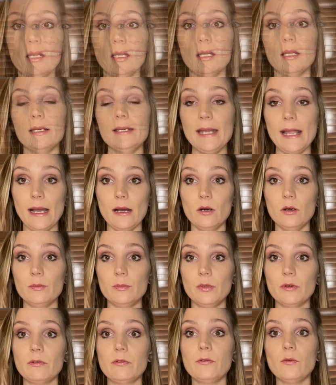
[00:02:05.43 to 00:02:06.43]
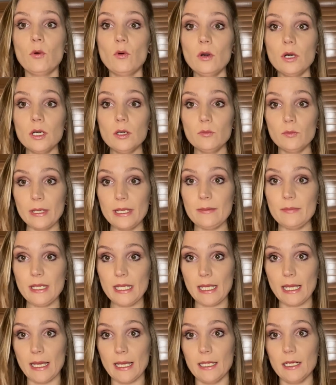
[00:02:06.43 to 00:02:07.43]
Now, before we
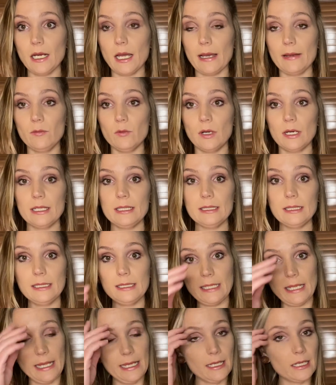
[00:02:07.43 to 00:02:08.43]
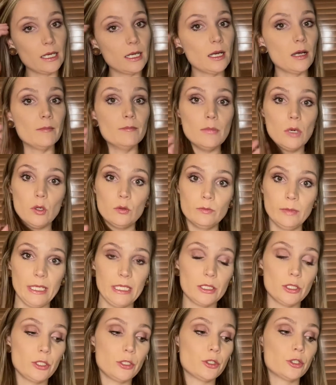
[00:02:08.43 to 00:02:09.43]
begin, I wanted to take a
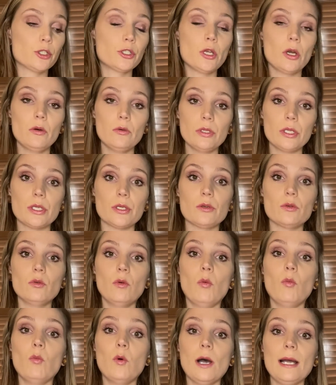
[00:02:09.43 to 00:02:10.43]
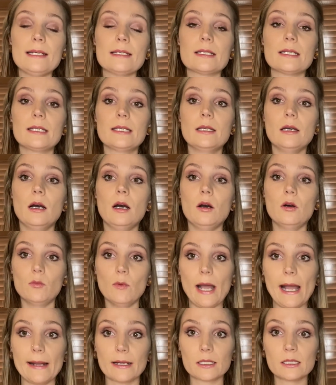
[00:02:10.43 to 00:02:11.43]
moment to show you what a
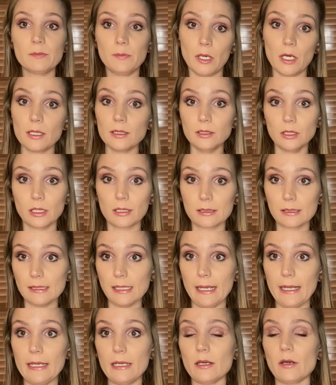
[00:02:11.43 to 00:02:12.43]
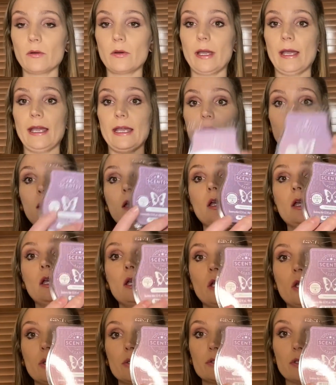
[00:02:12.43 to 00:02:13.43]
wax bar looks like. Okay.
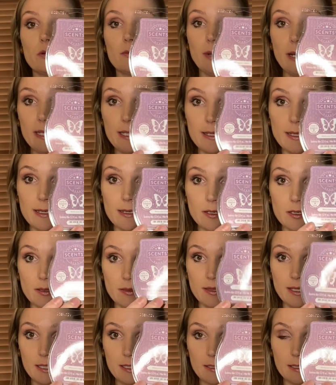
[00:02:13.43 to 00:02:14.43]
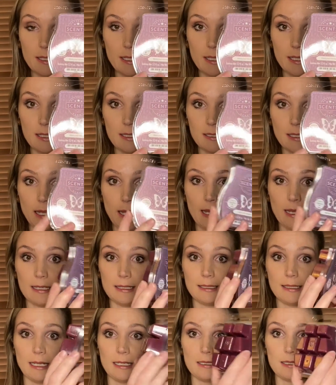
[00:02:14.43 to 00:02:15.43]
So right here, this is a
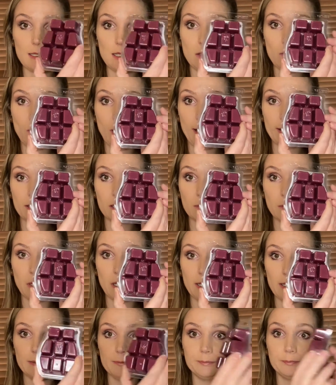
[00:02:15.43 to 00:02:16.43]
Scentsy Wax Bar.